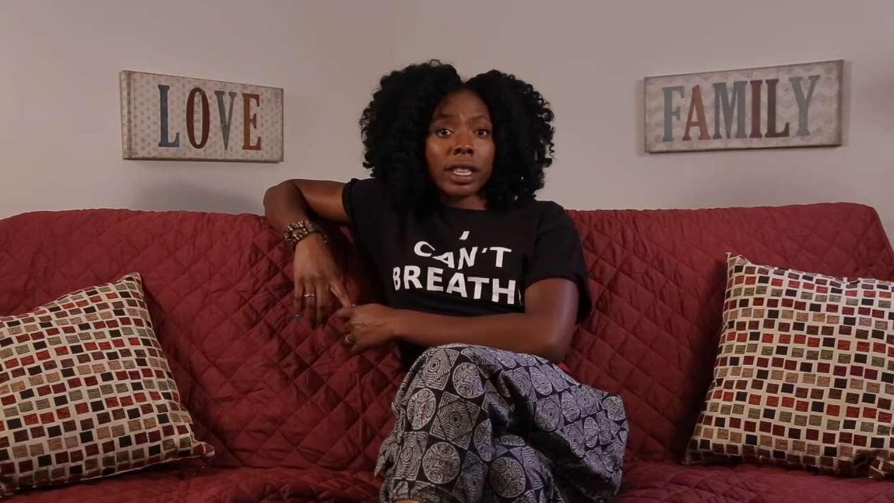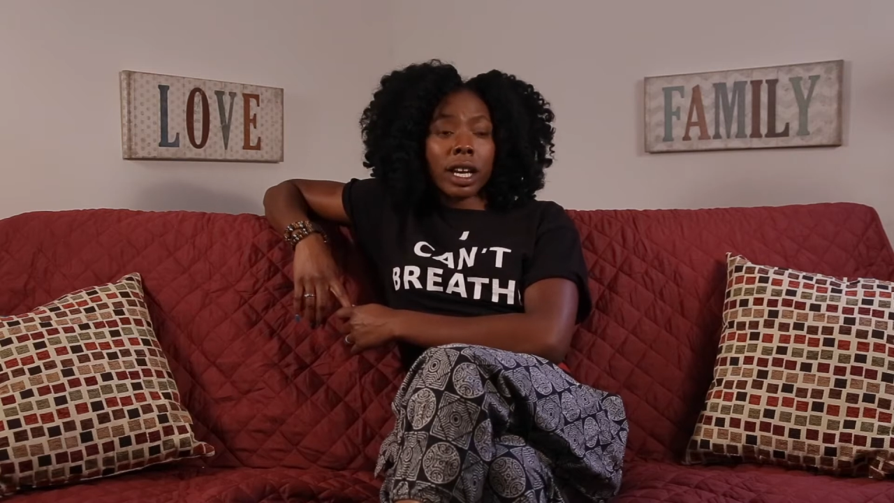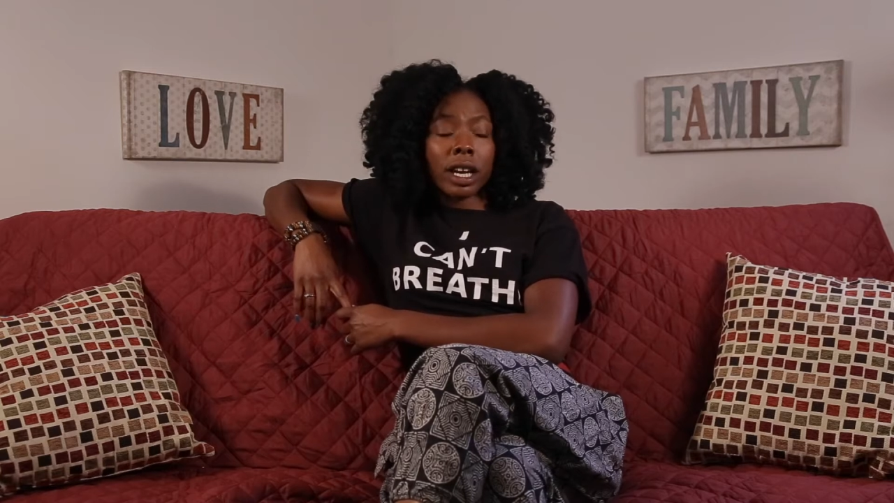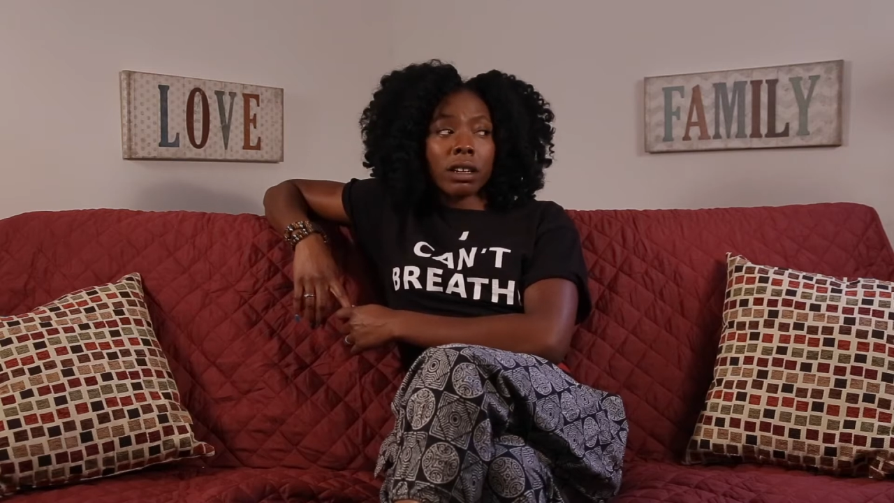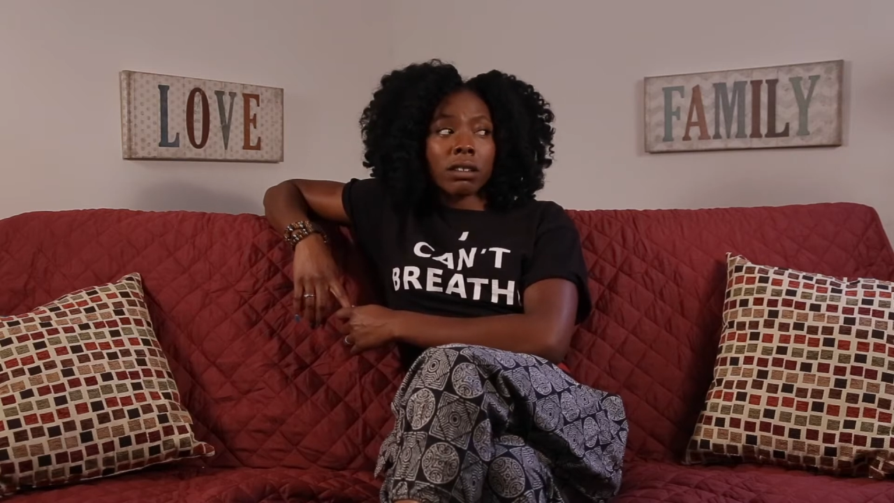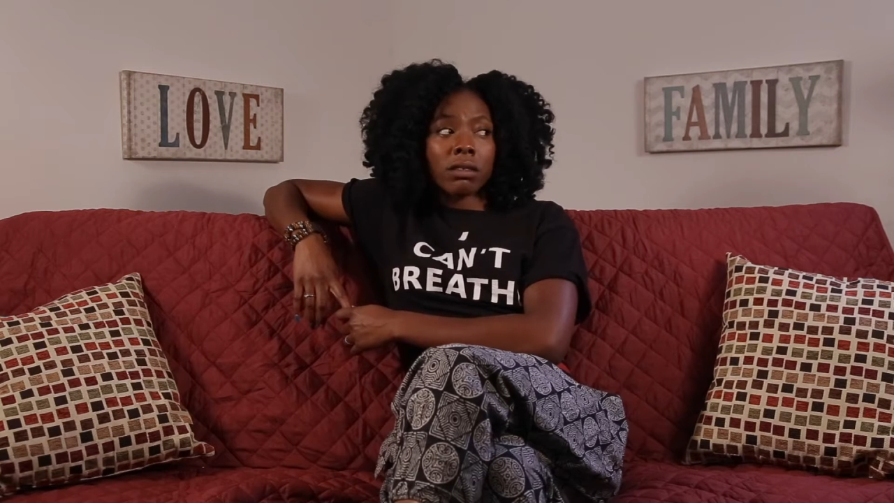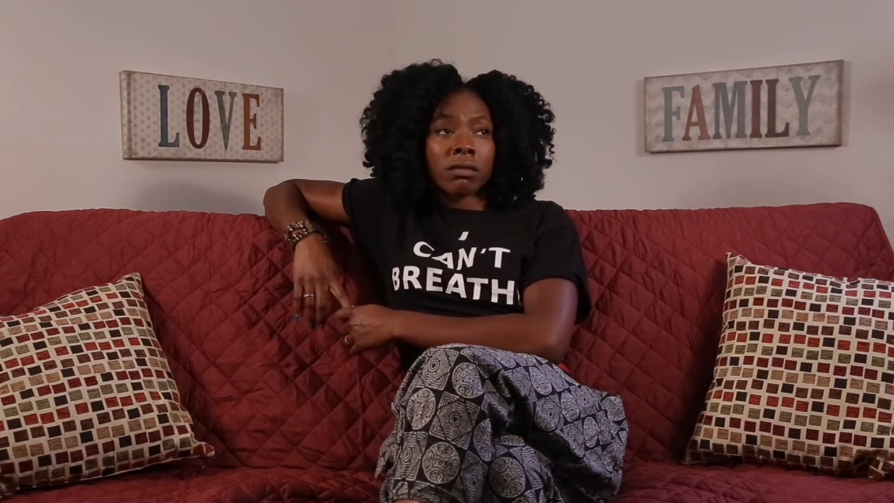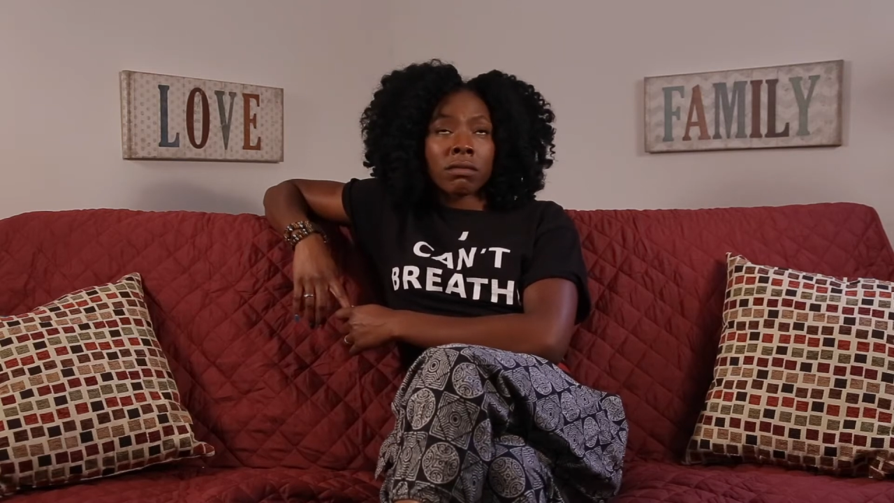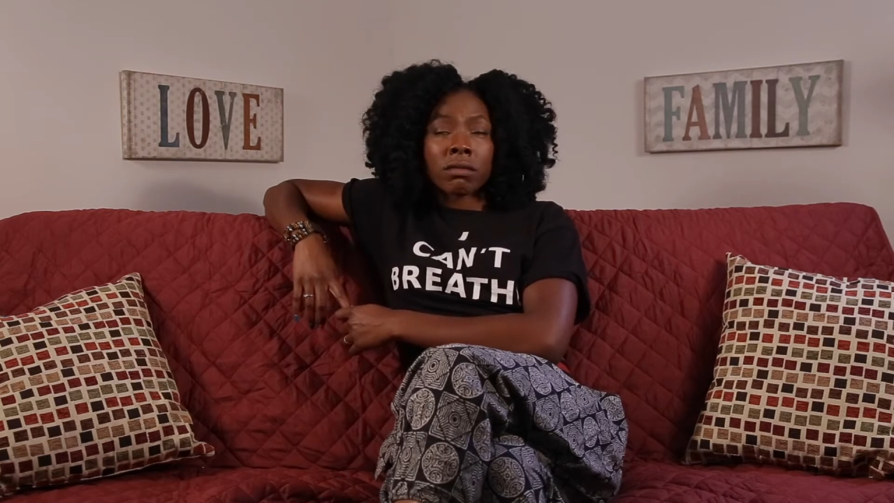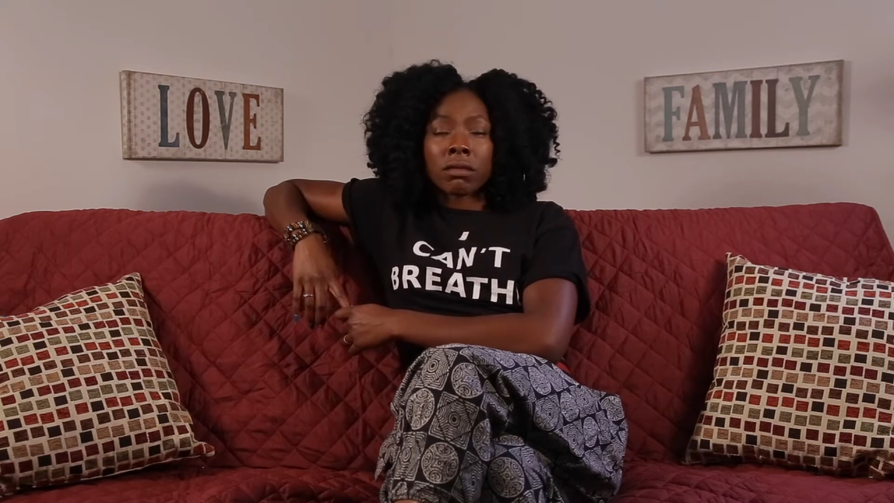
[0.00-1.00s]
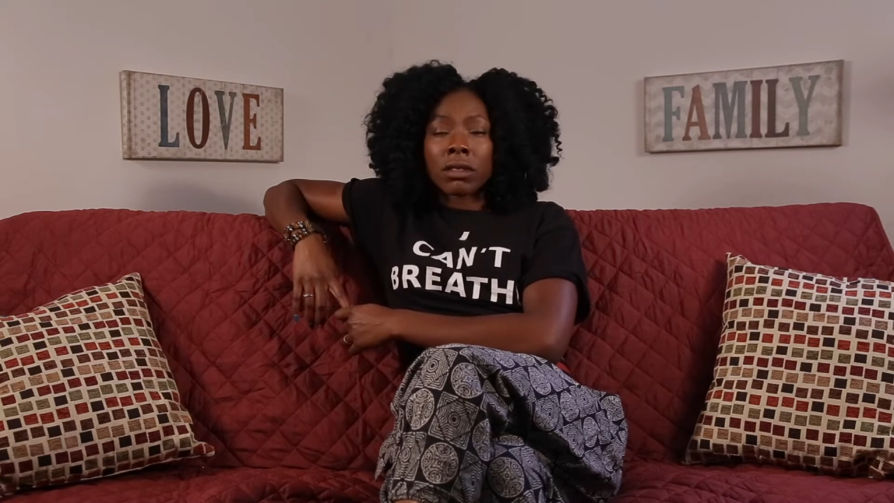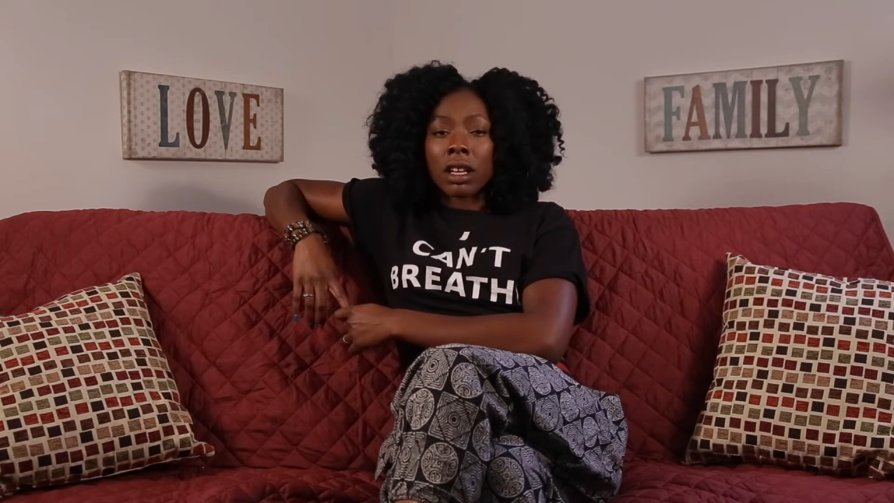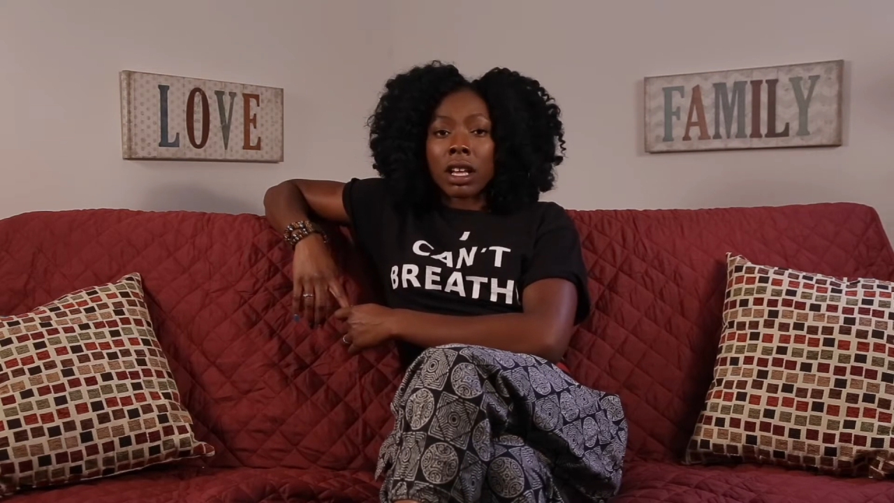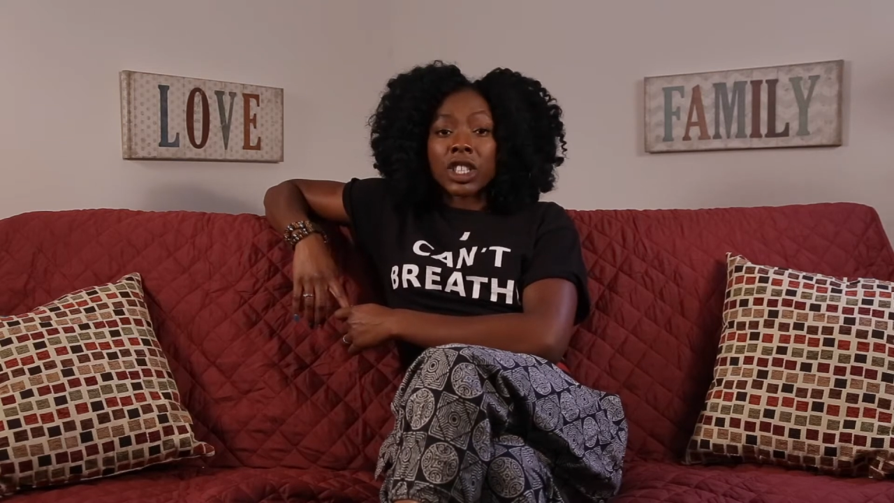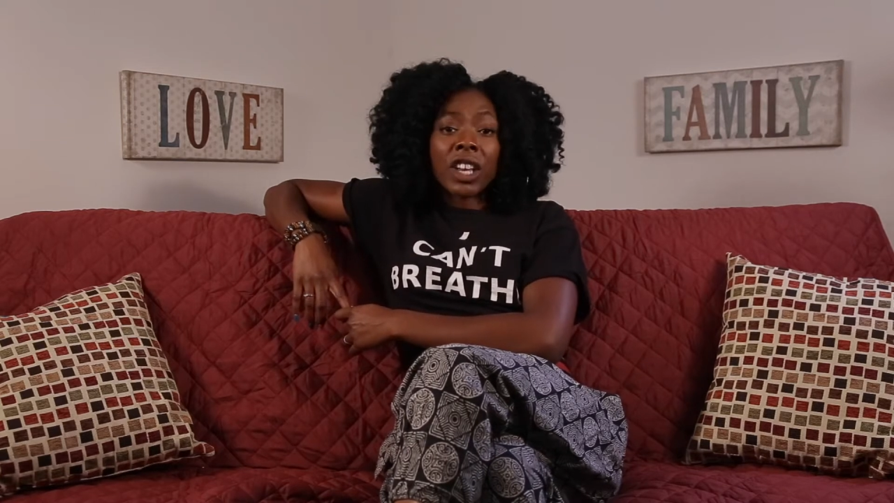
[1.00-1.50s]
there,
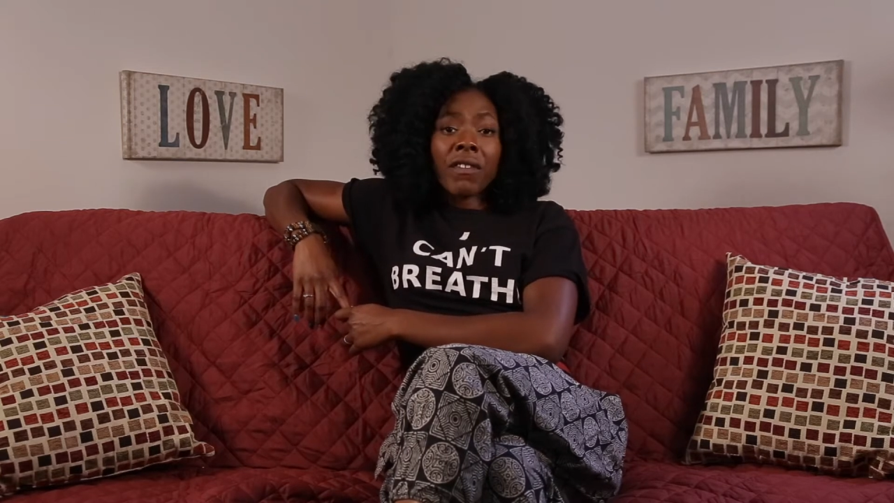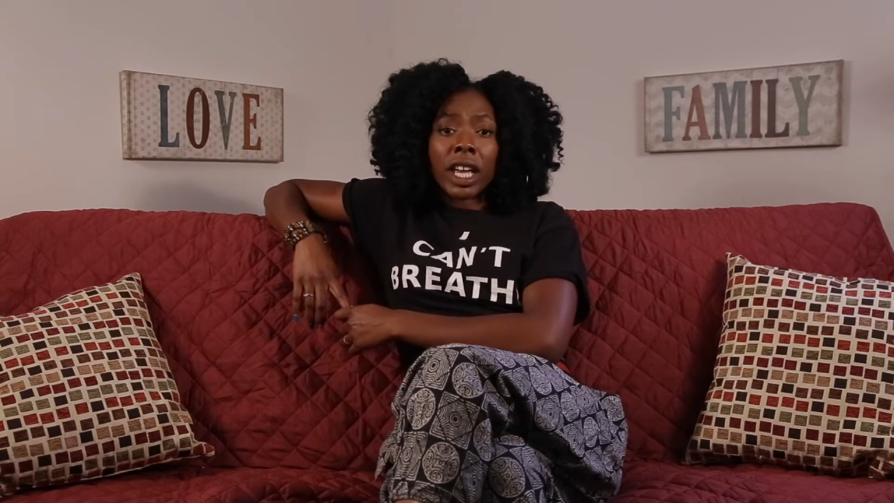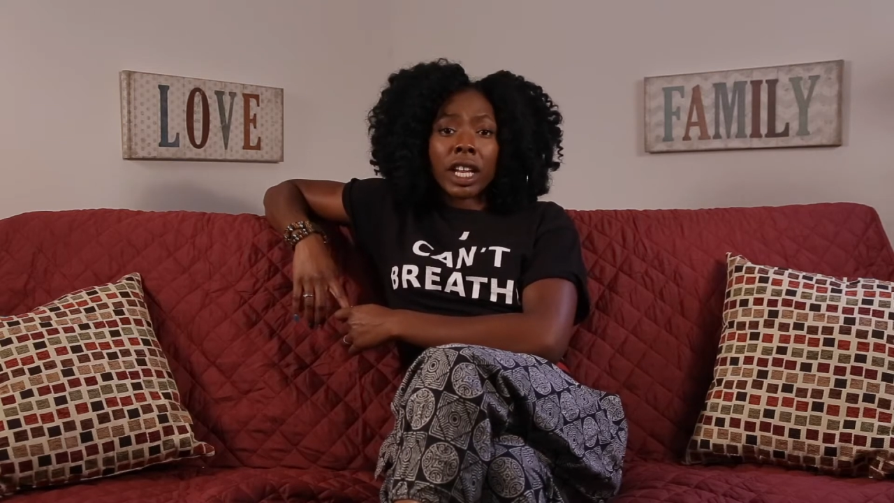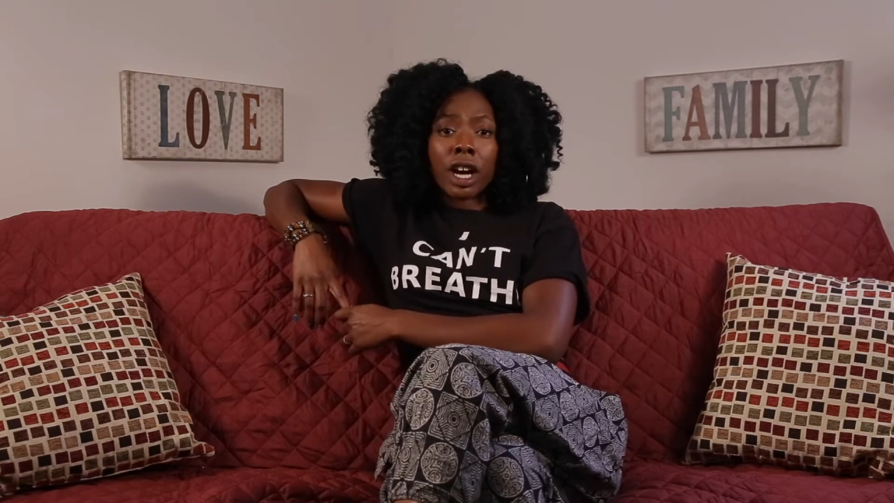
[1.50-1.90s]
she faking a